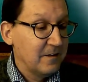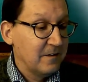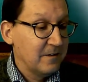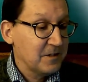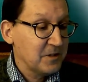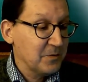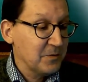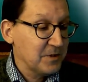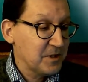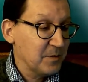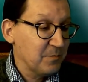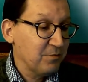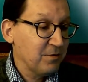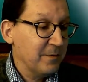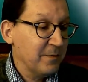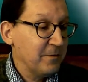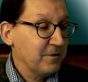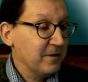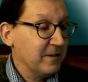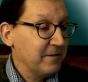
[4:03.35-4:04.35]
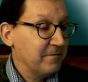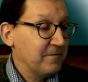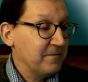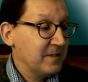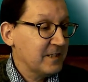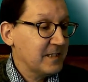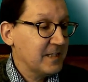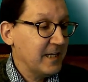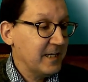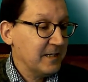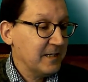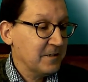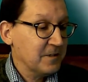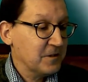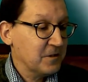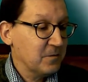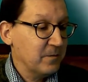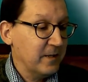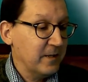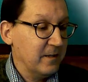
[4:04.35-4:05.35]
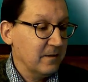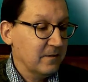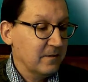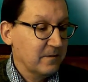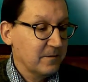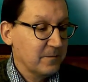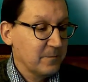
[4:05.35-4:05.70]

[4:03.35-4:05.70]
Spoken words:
So what's the perimeter of this second square?